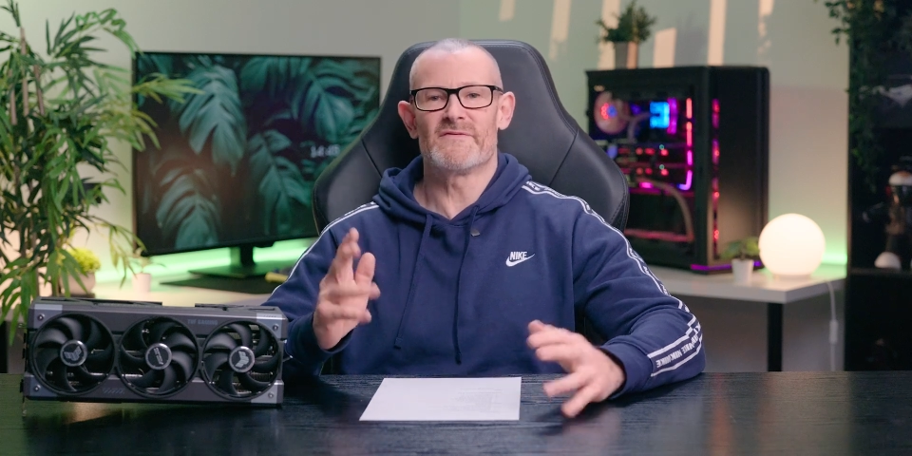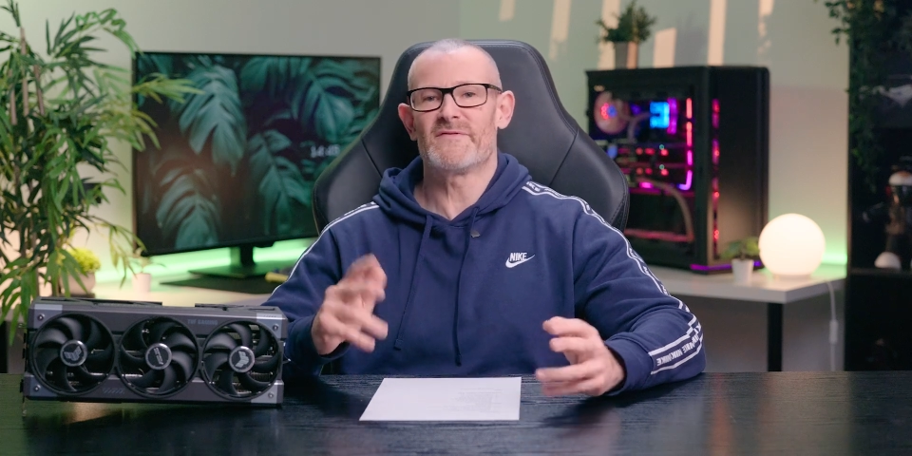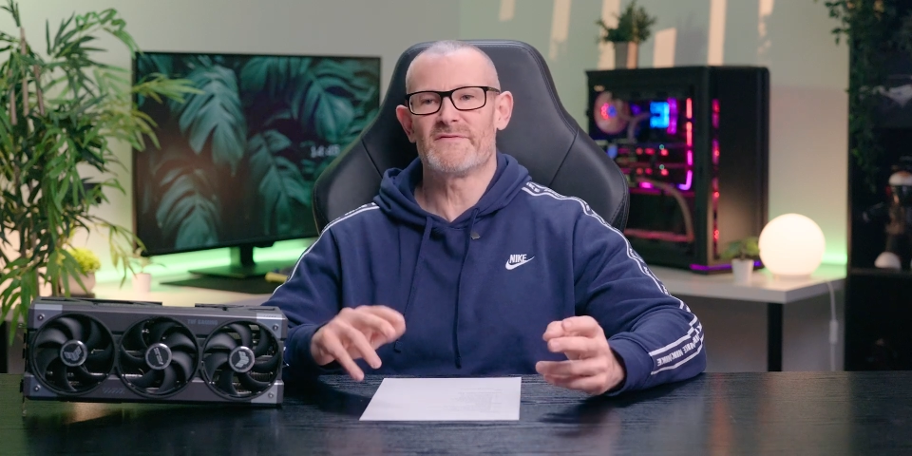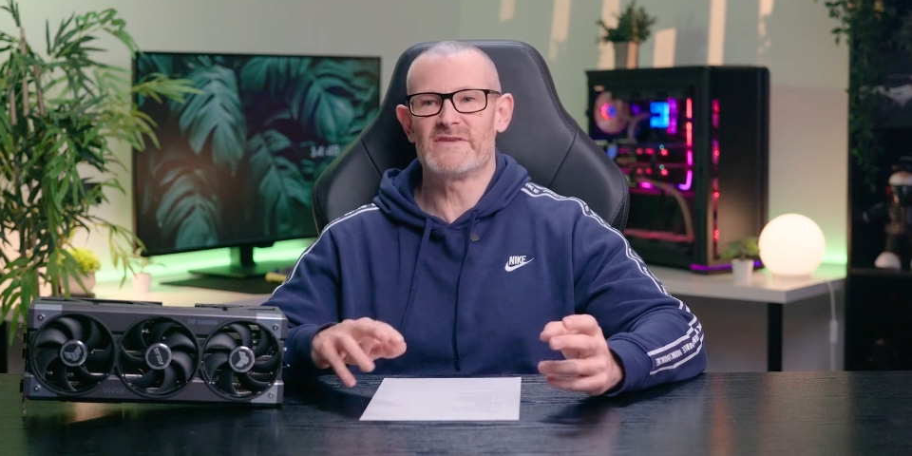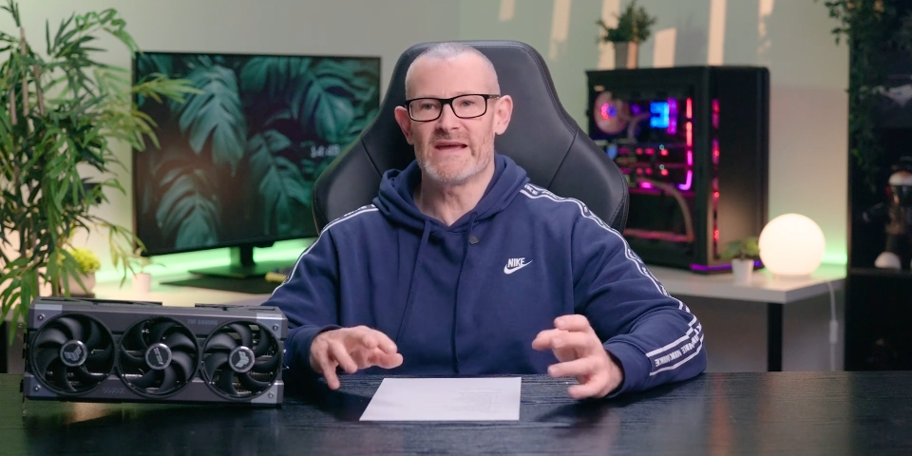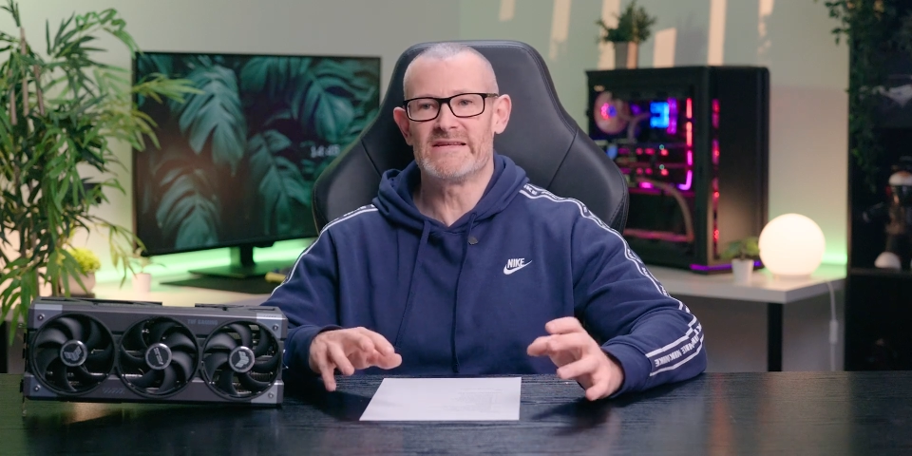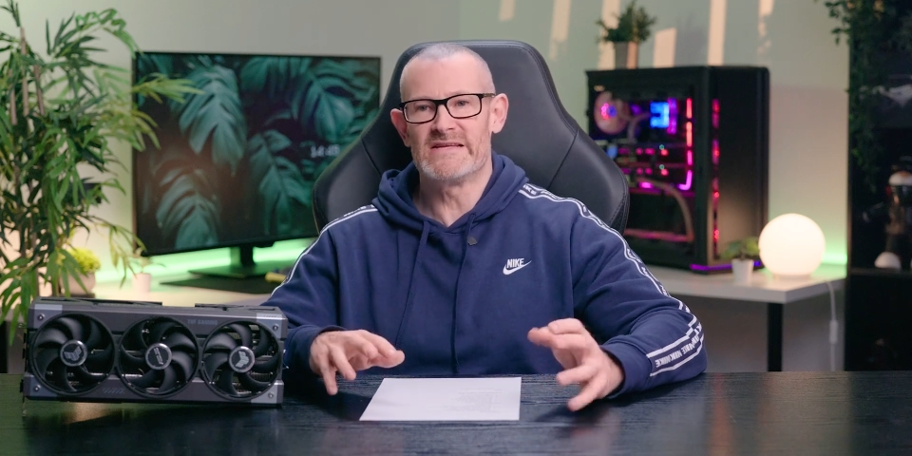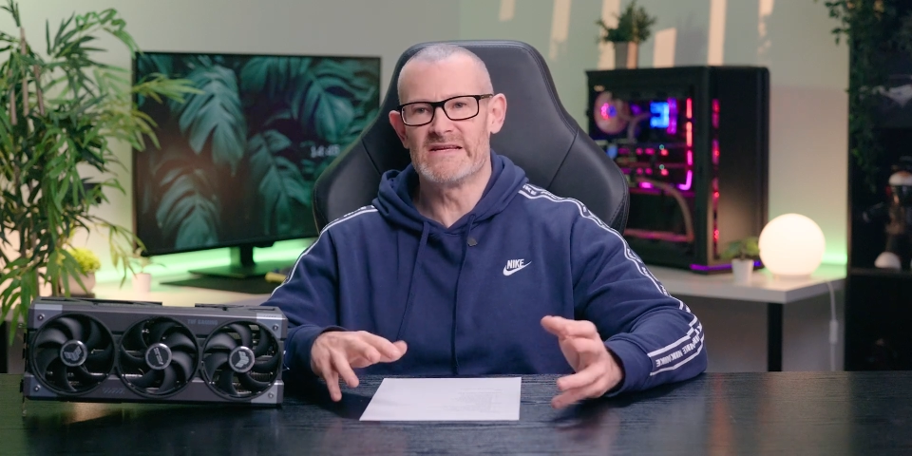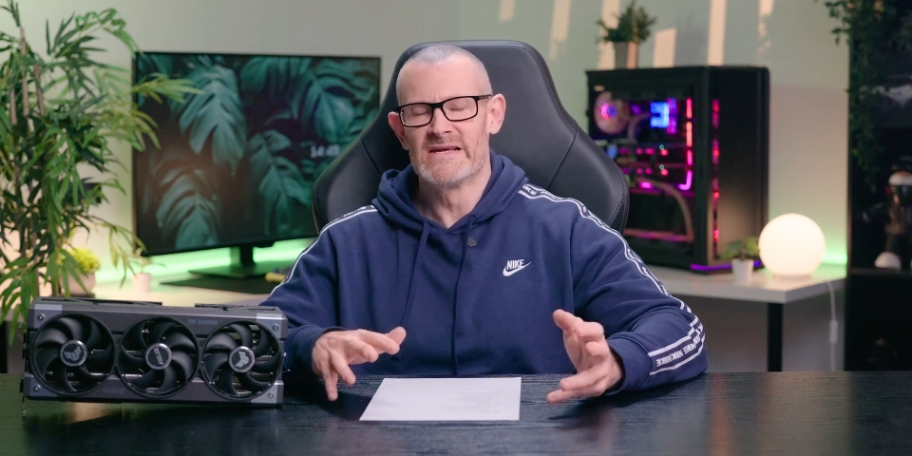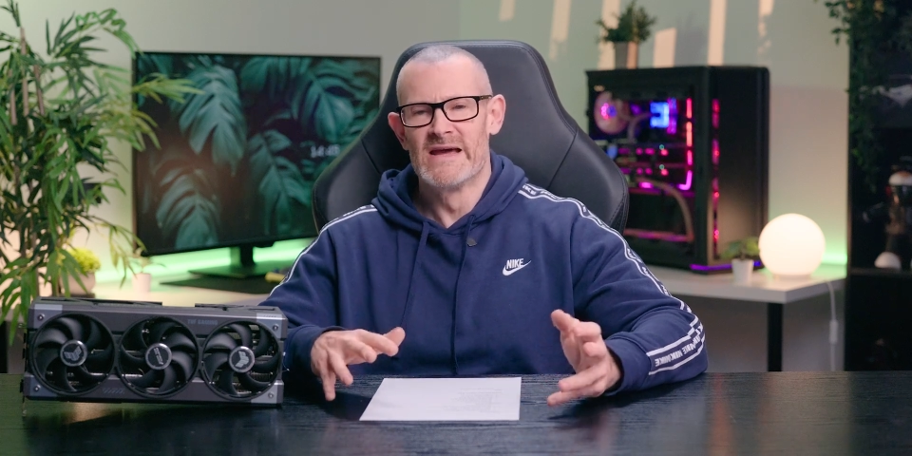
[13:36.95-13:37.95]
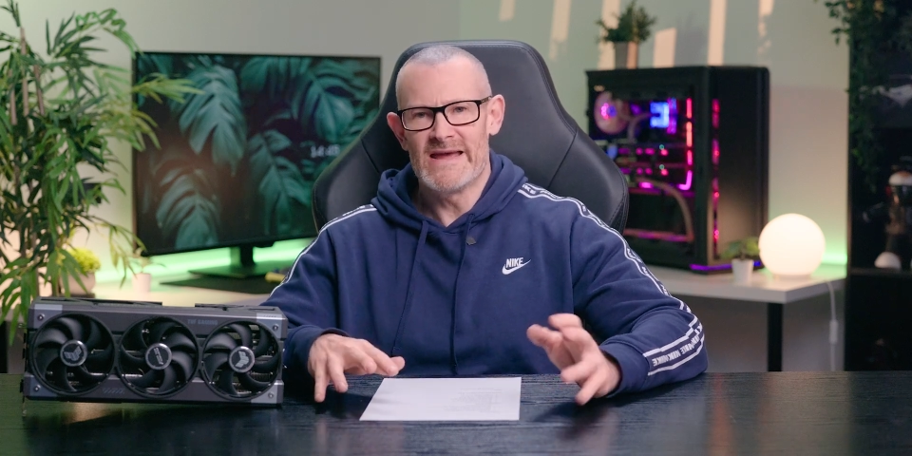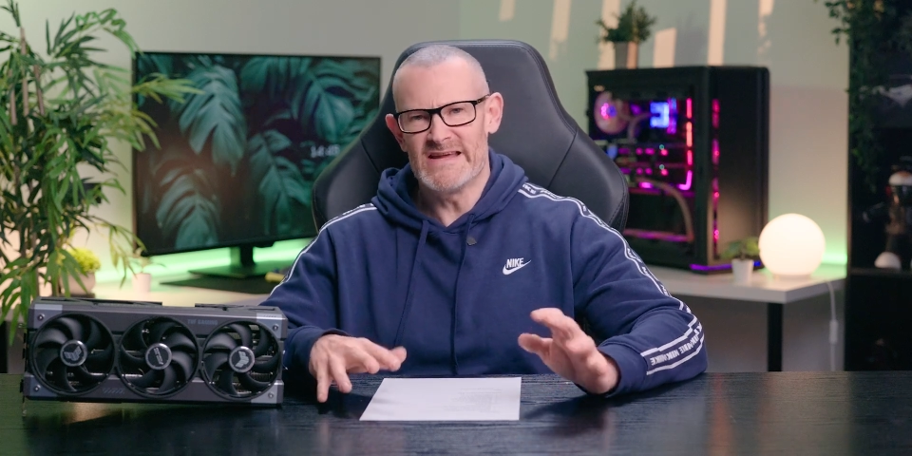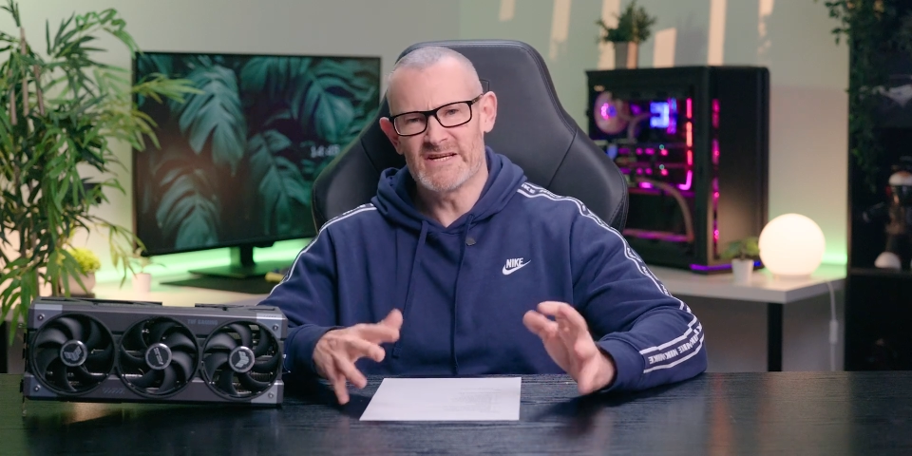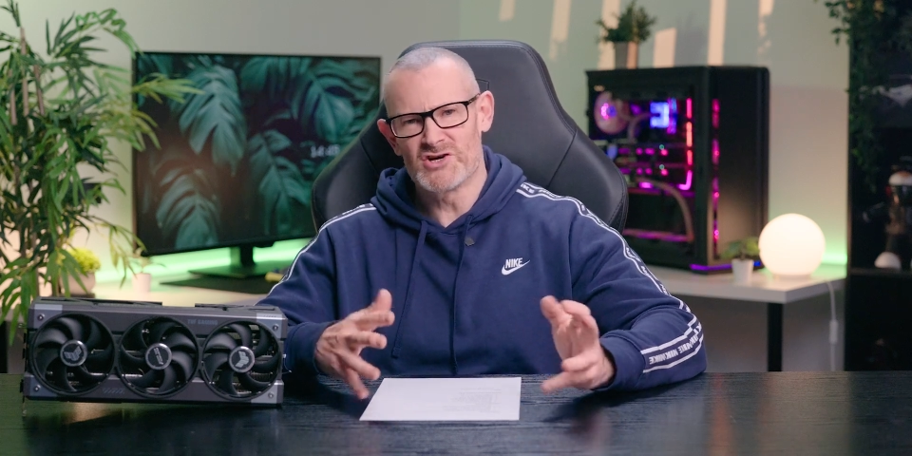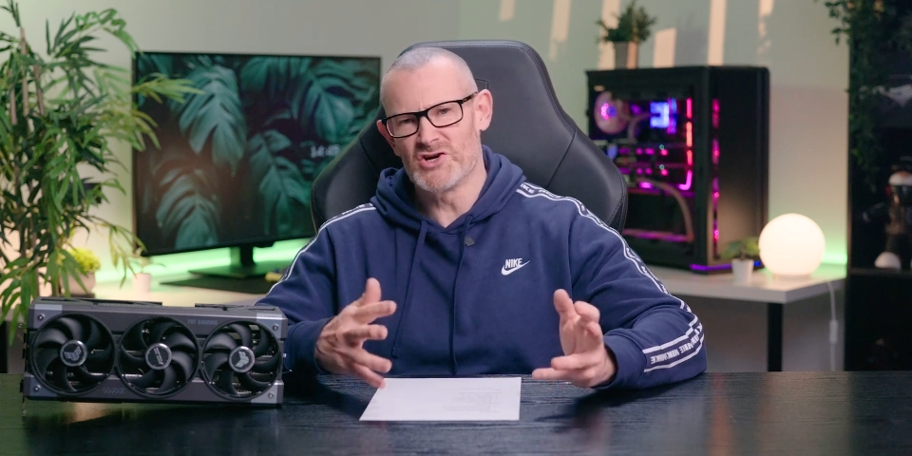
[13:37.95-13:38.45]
the 5080 is a